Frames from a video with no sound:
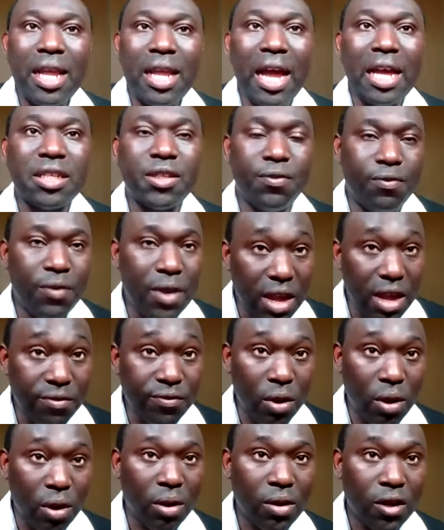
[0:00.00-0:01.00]

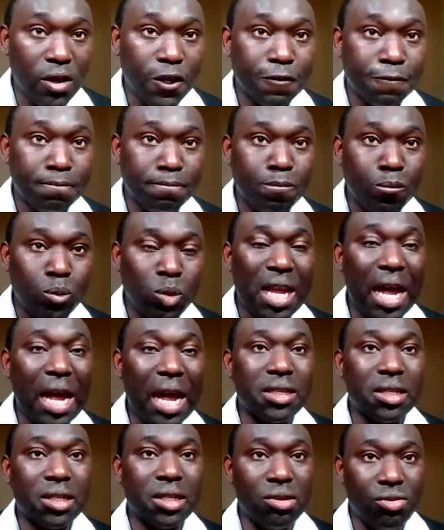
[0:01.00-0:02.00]
favor.
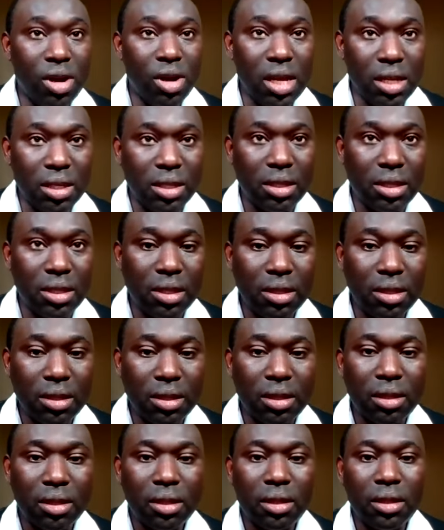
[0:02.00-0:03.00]
That's
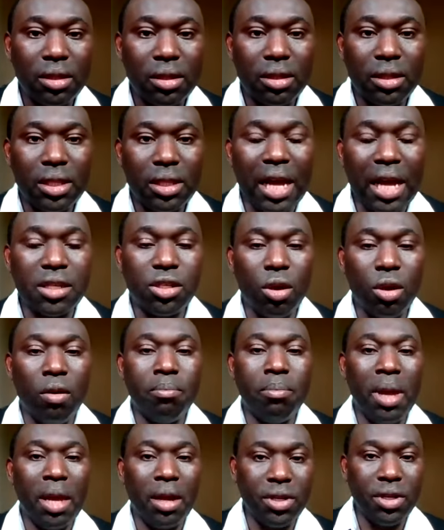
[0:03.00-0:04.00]
grace. That's
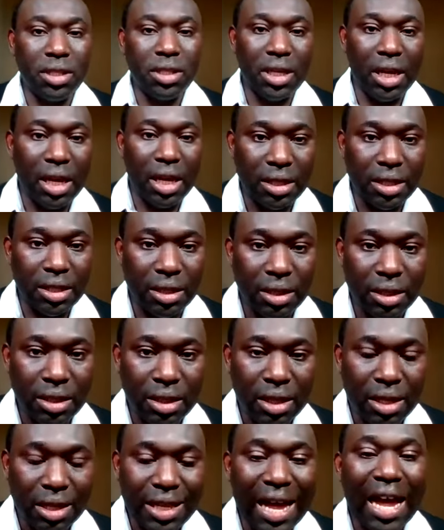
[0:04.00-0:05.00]
unmerited.
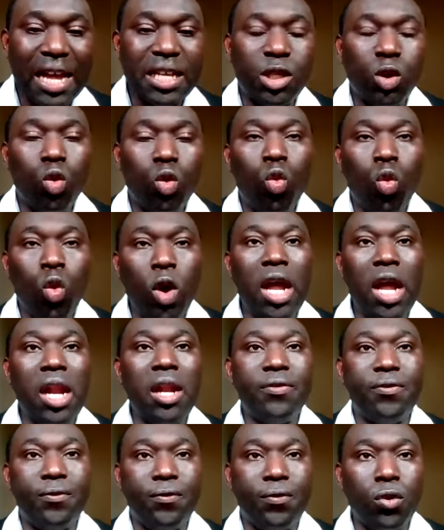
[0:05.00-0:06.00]
That's
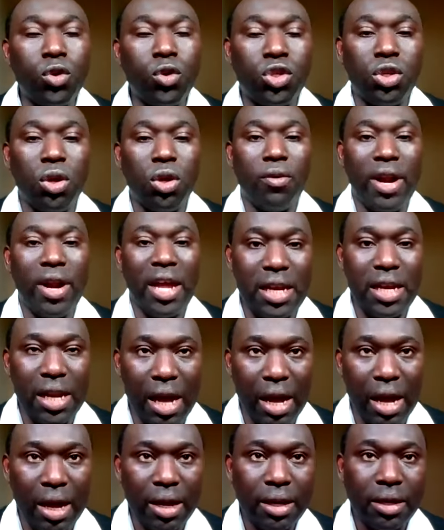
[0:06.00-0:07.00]
willful
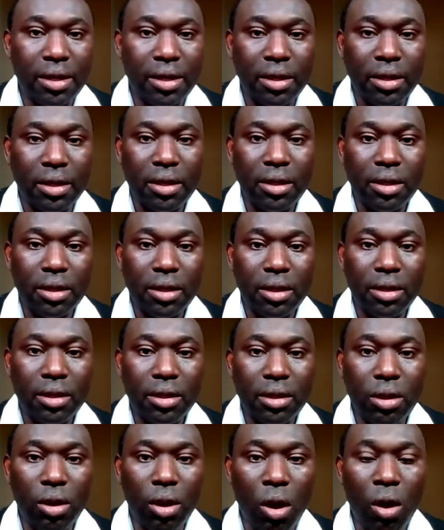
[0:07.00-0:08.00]
surrender
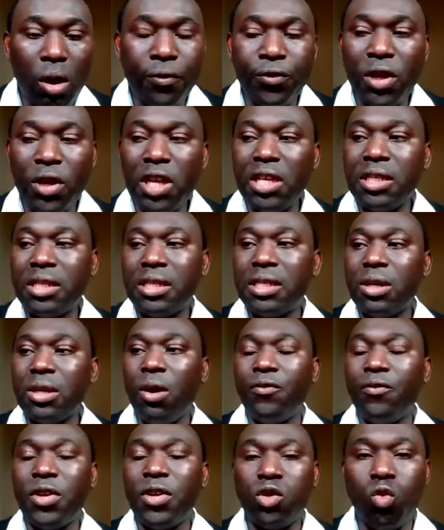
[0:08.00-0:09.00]
of his
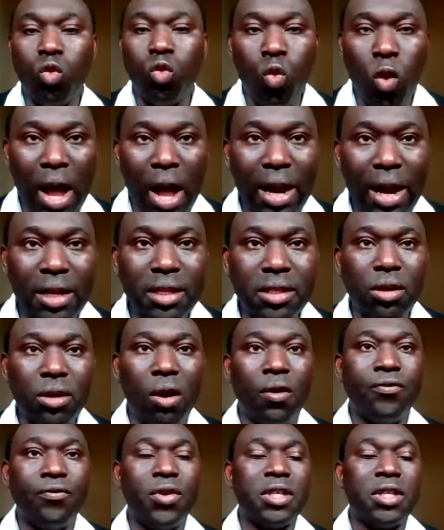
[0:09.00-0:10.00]
wealth,
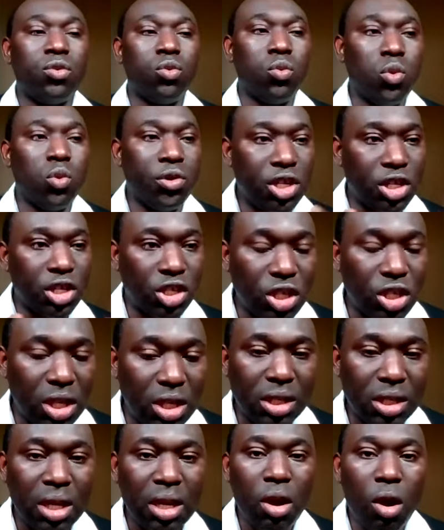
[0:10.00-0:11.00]
of his
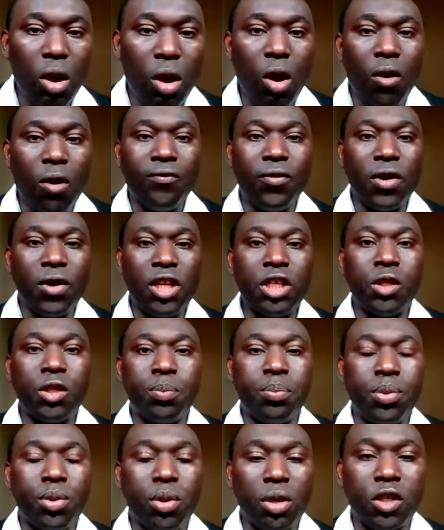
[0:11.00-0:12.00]
riches, of
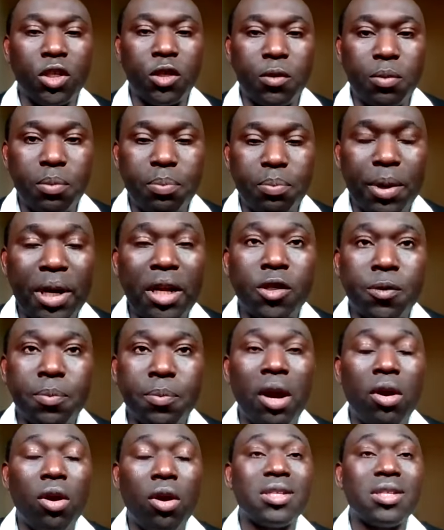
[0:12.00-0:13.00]
his
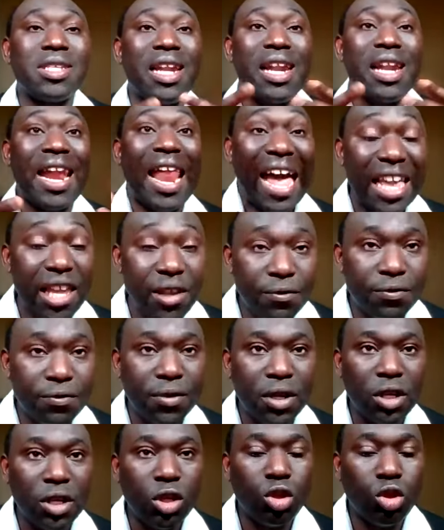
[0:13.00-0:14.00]
prosperous
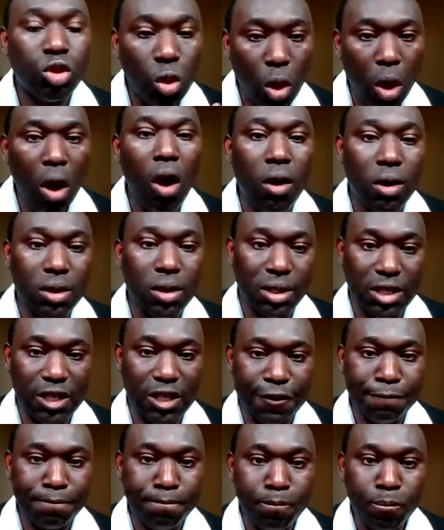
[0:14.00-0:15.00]
life to
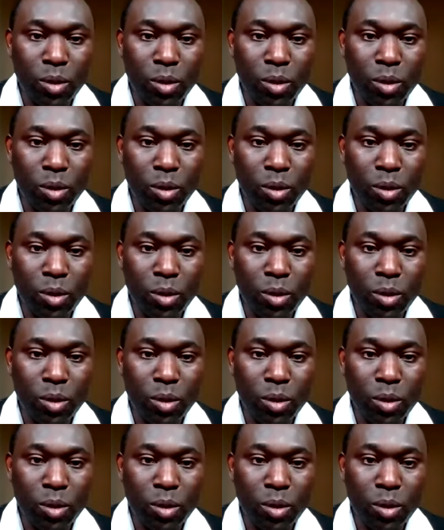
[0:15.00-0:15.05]
us